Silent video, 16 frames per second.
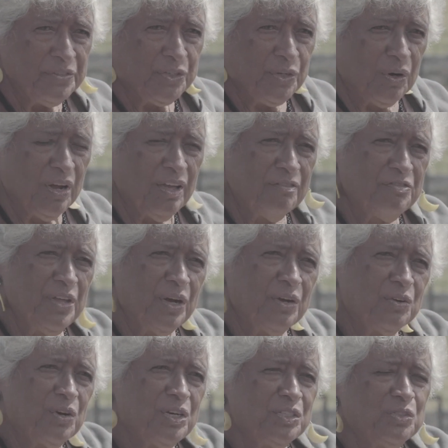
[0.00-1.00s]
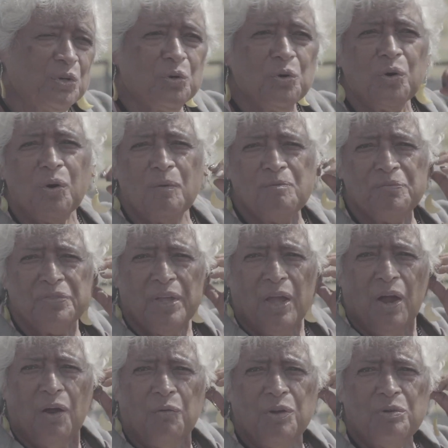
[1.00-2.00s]
so if they're going to
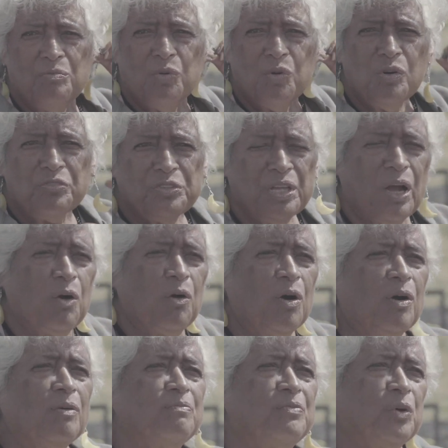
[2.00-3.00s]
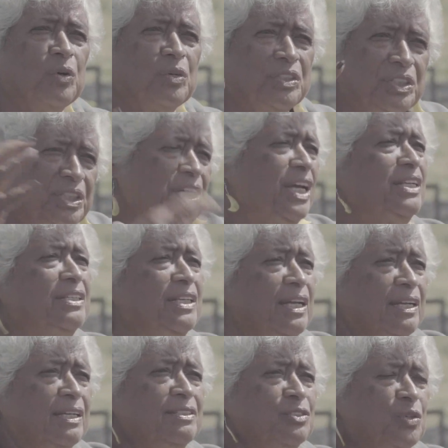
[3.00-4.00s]
remove or dig
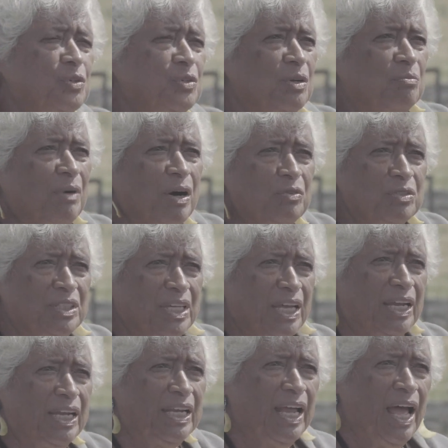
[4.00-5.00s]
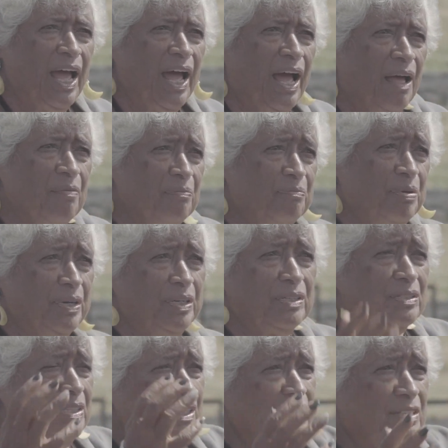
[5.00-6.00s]
into the mountain and
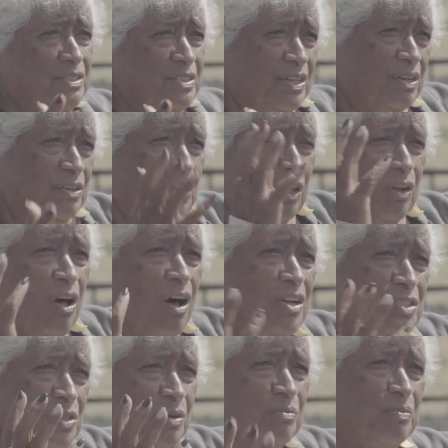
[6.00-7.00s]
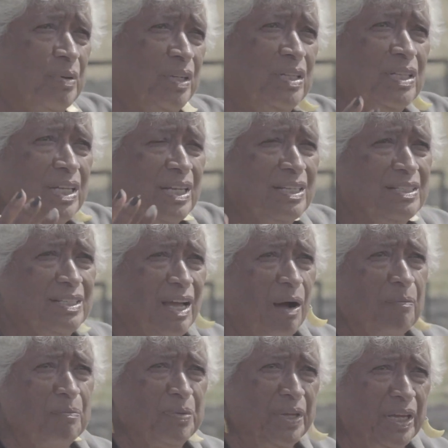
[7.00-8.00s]
build these colossal buildings
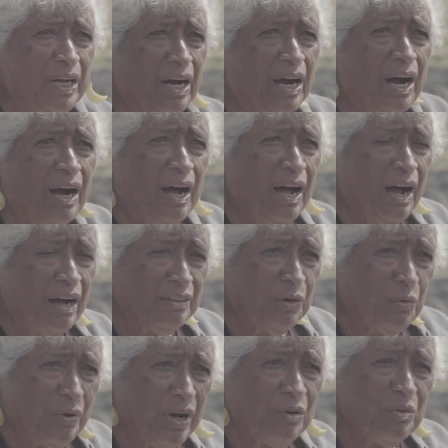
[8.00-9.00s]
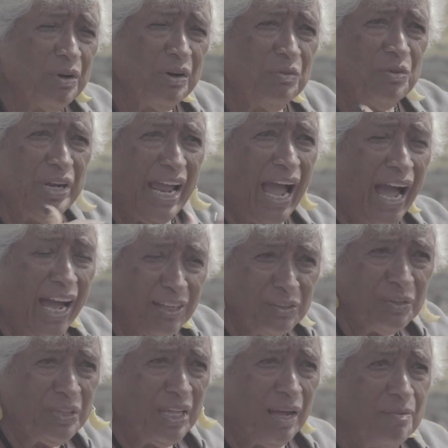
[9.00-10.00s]
up here, the way we react
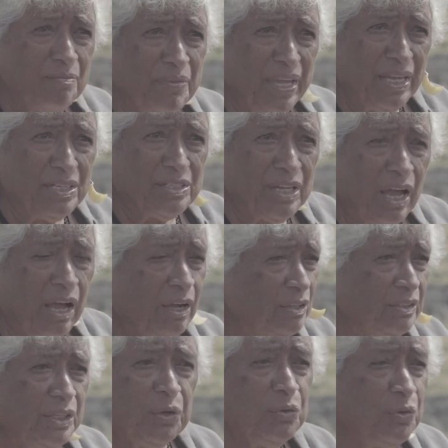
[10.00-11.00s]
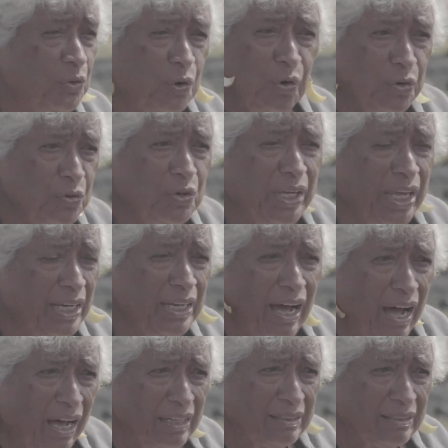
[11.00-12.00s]
to them is, no, you
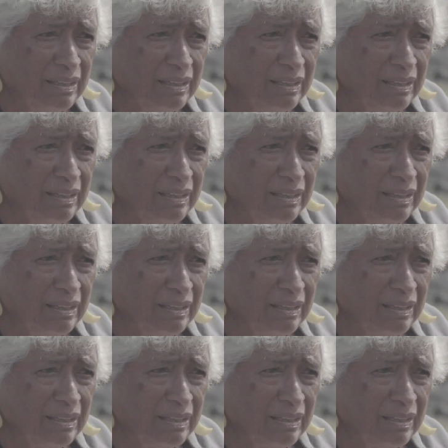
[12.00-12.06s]
cannot.